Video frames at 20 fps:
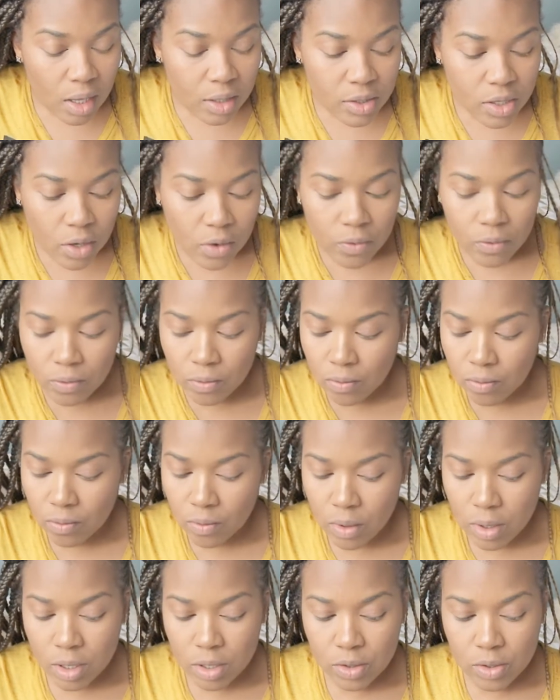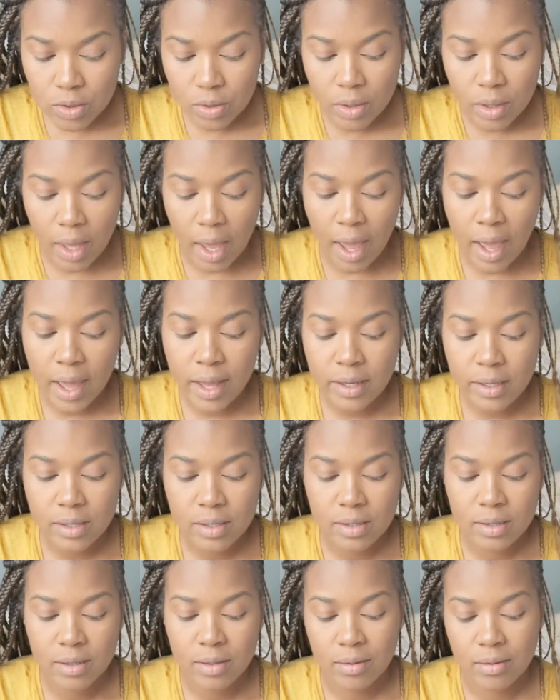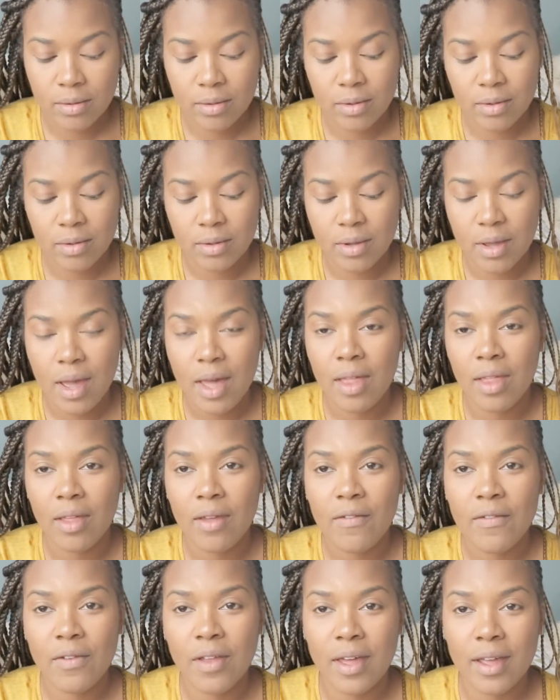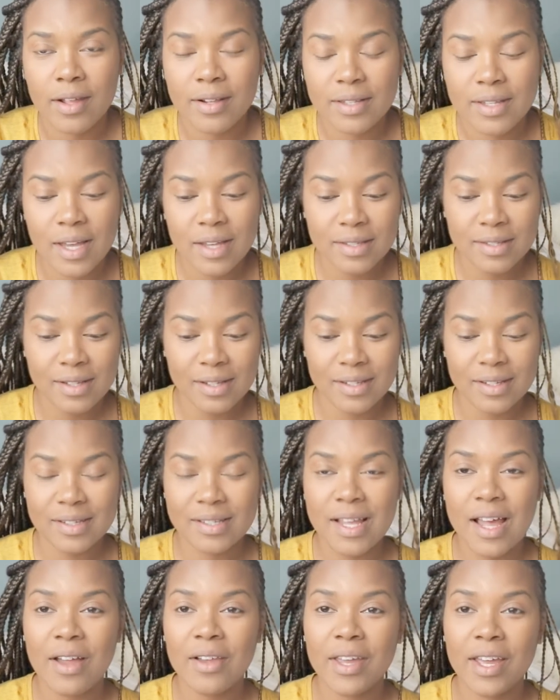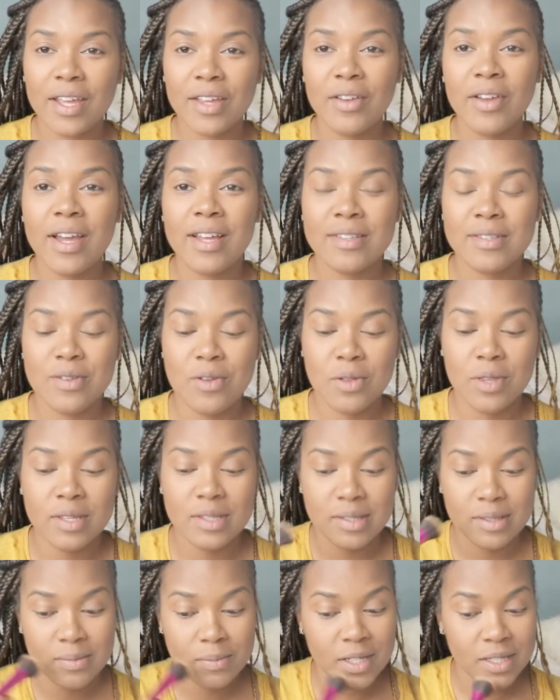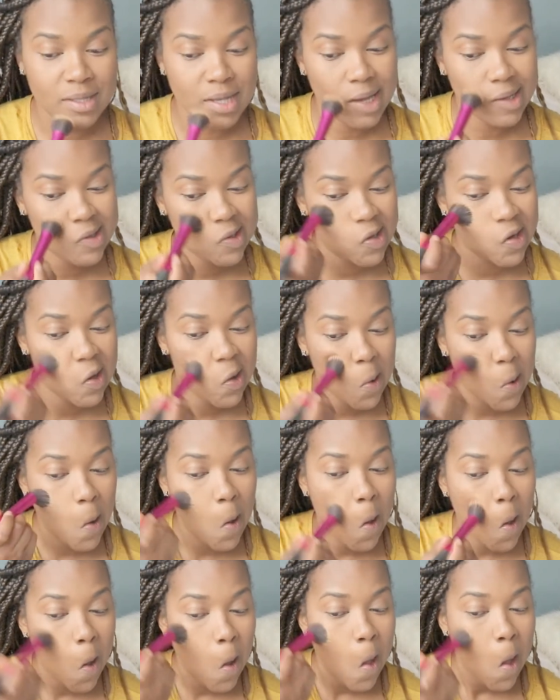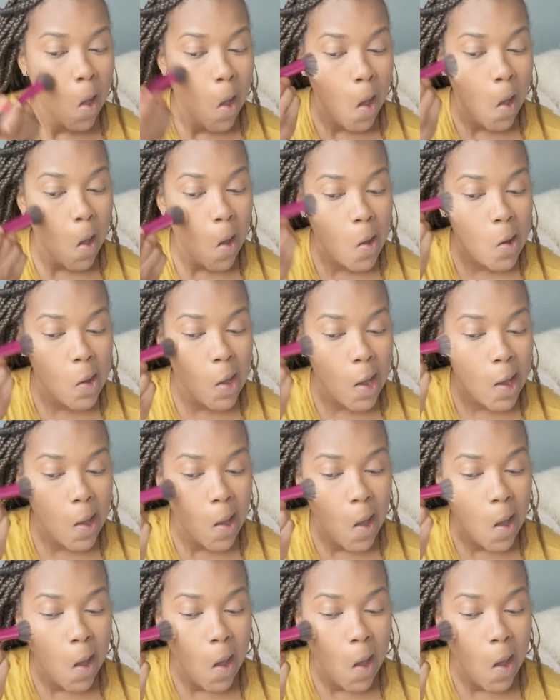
Don't want to do that. I love like testing this out. Like, you guys know this is me testing. Okay.